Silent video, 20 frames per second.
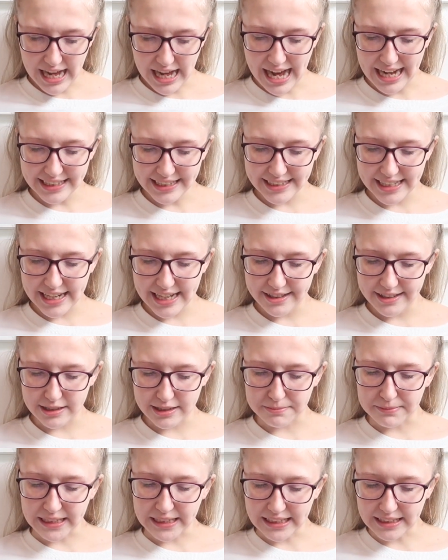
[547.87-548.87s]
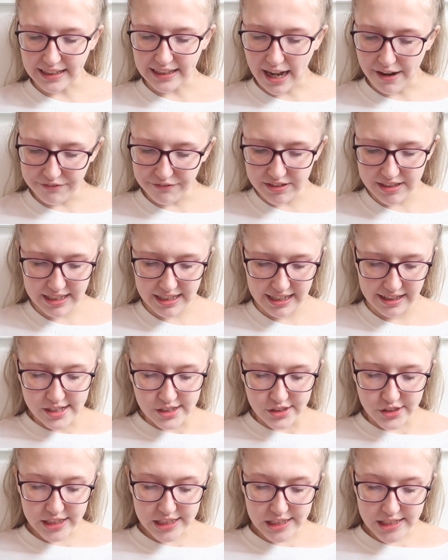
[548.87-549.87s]
I say this means everything.
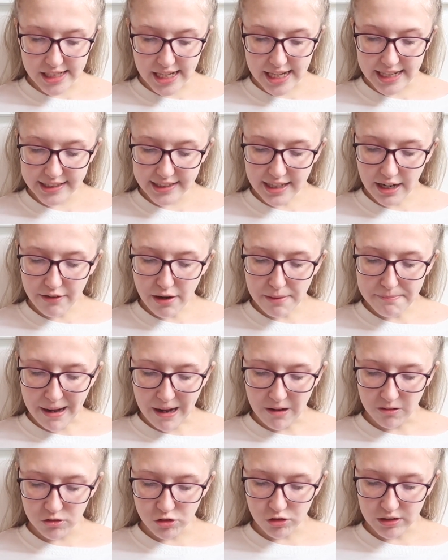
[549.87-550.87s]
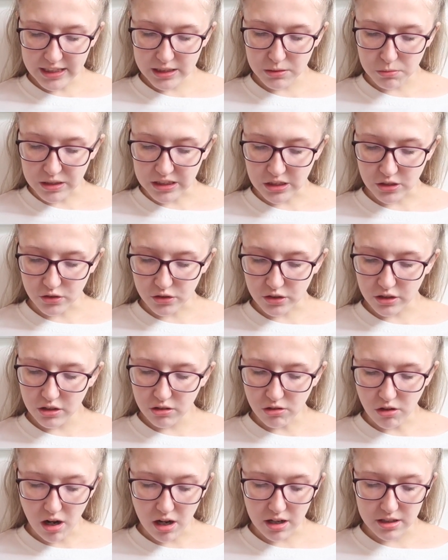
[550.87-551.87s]
She says there are boundaries we shouldn't
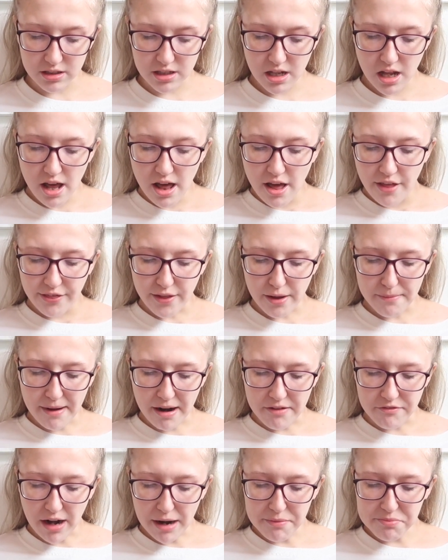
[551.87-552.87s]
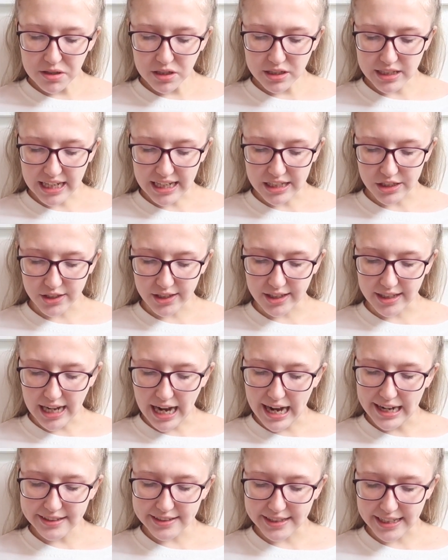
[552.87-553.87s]
cross, that my reputation
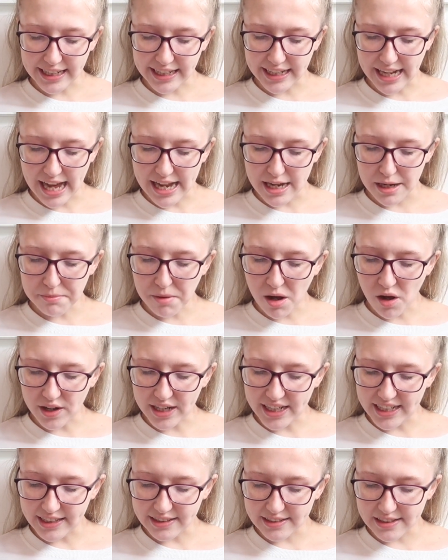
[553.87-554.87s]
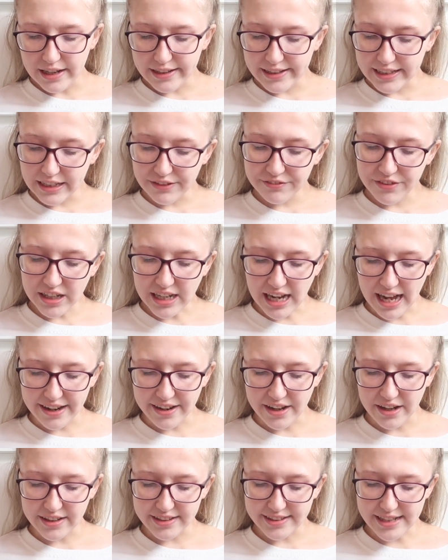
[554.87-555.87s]
can't take any more hits, and neither can
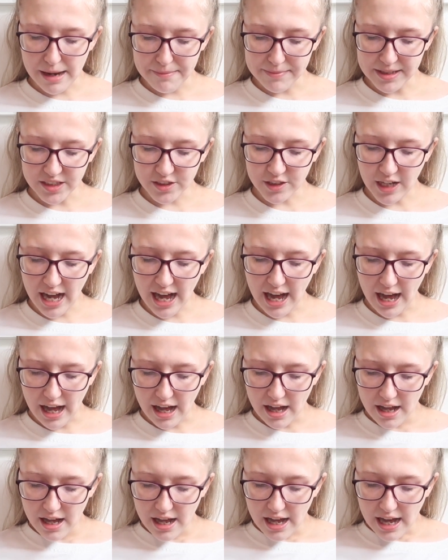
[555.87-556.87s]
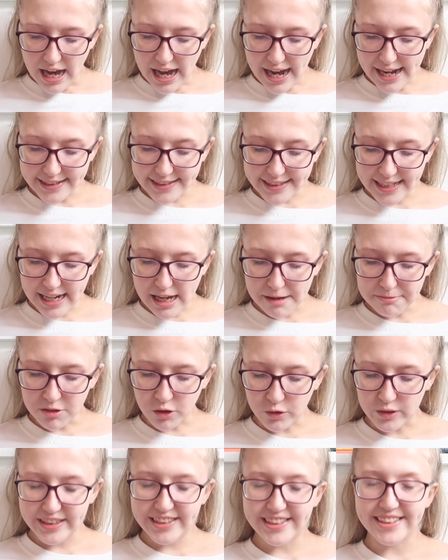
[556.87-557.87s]
her damaged heart. I say I'm
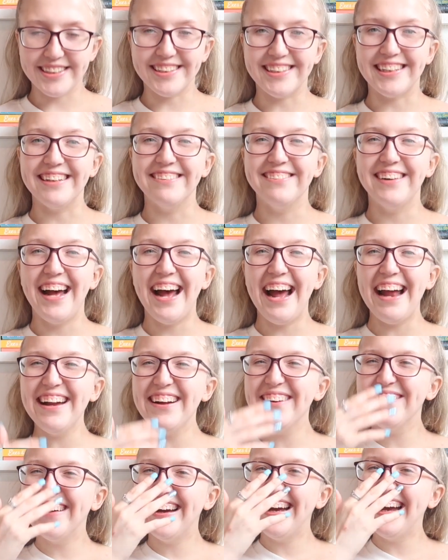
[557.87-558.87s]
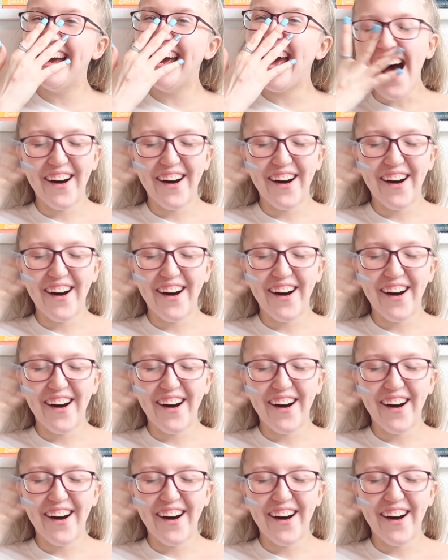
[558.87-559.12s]
going to steal it anyway.